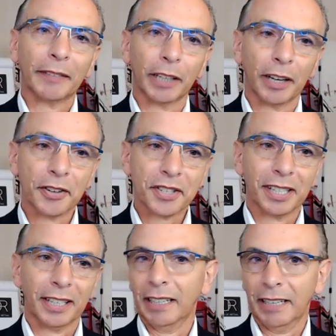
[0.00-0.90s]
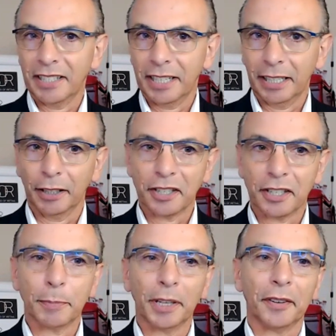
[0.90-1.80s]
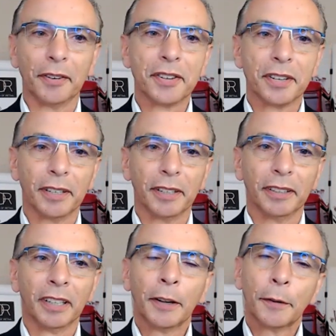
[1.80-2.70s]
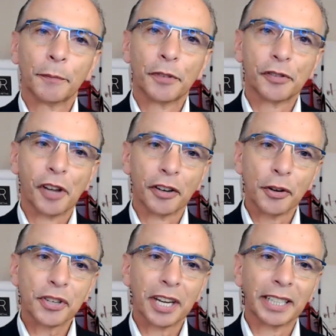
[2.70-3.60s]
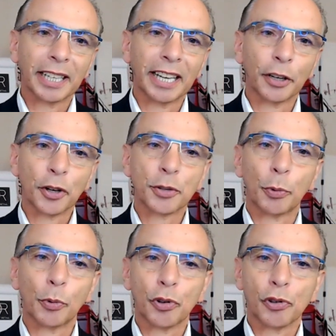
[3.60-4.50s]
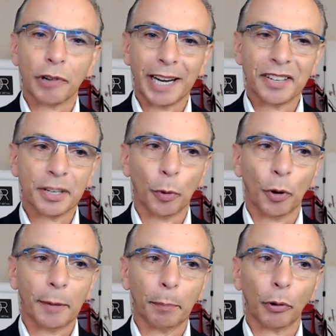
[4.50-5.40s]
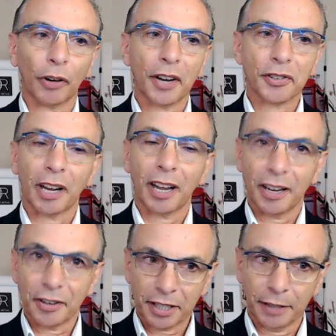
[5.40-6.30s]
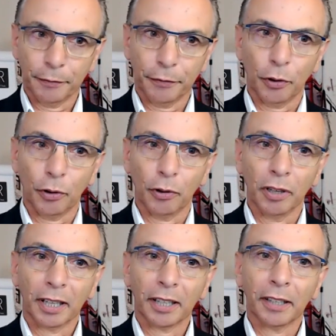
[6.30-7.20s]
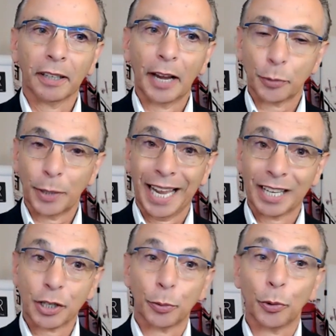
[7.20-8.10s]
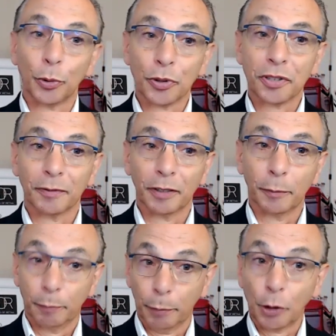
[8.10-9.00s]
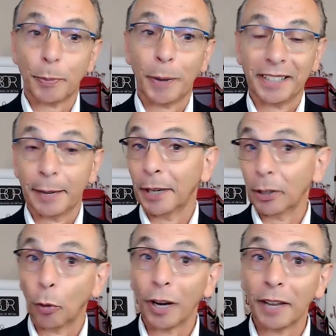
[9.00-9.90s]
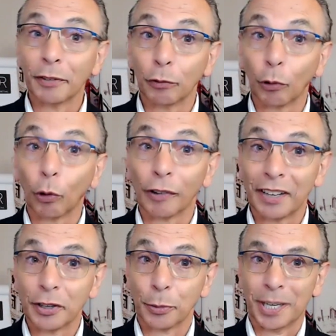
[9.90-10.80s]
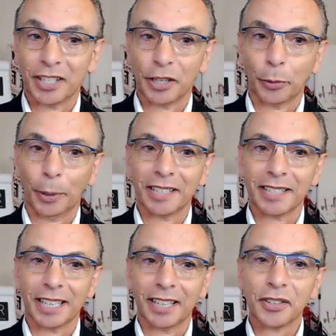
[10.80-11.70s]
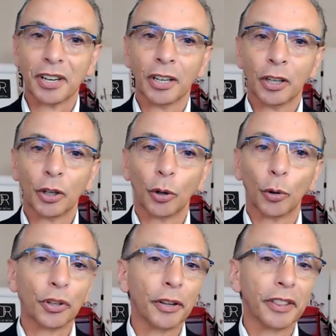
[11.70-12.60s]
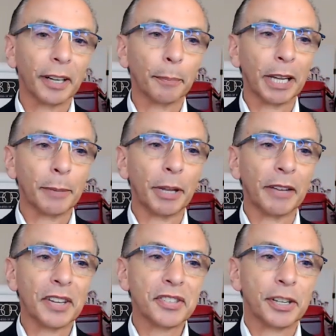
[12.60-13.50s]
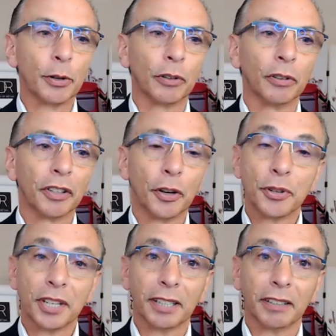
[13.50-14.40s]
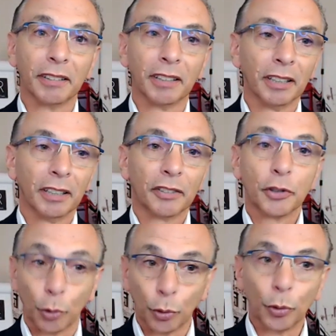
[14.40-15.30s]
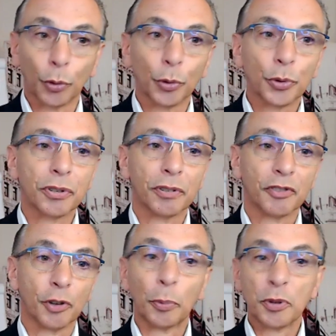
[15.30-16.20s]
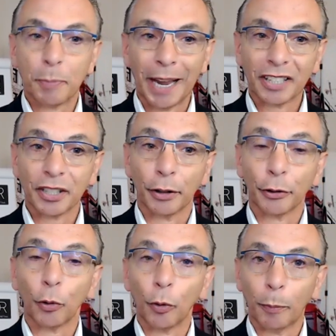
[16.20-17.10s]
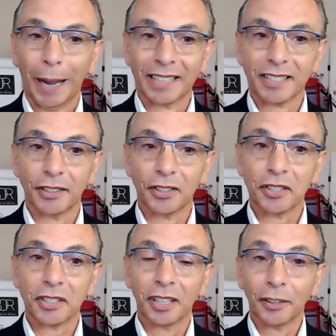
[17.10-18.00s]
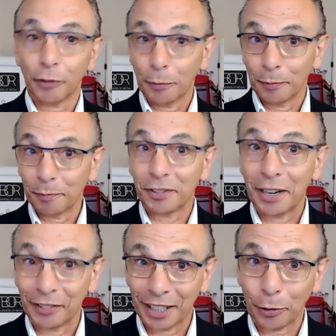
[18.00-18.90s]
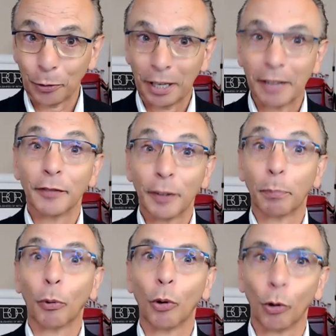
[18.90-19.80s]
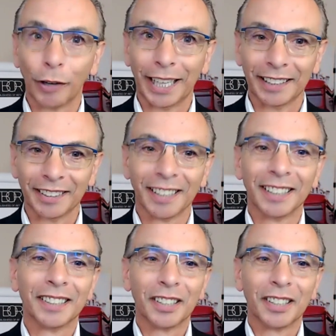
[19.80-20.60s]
about the last 18, 19 months, are you seeing any noticeable trends in what employers are asking for as we head towards post-pandemic or even roaring 2020s? Or do you think maybe they're still using tools, job specs and thought patterns from, dare I call it, the boring